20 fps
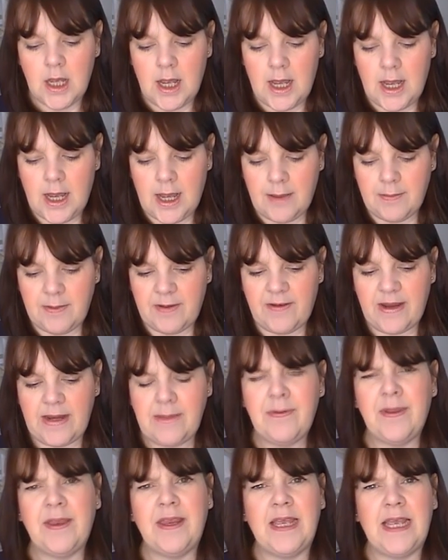If
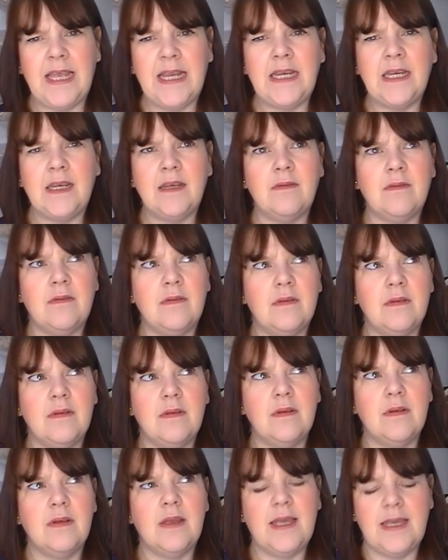anybody can,
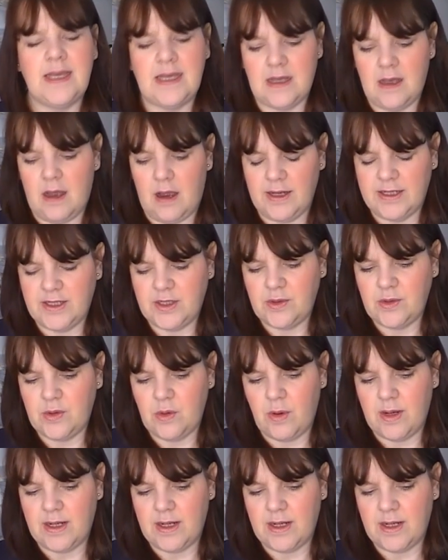I do quite